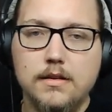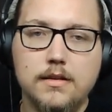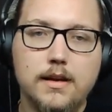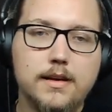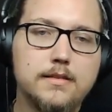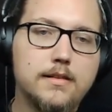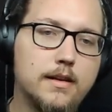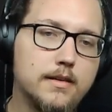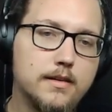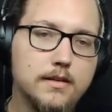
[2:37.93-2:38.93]
like
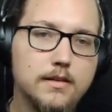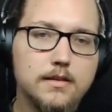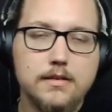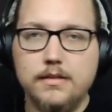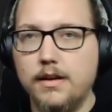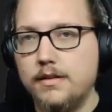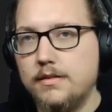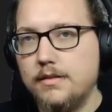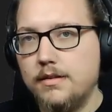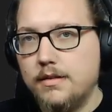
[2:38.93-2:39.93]
telling that
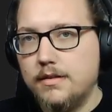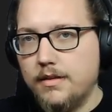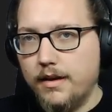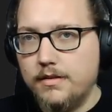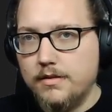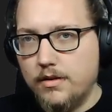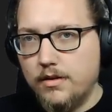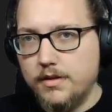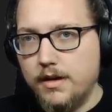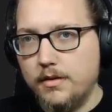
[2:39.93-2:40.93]
the center of
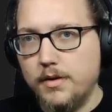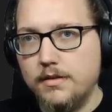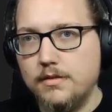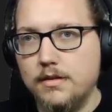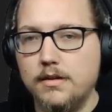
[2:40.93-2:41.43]
the element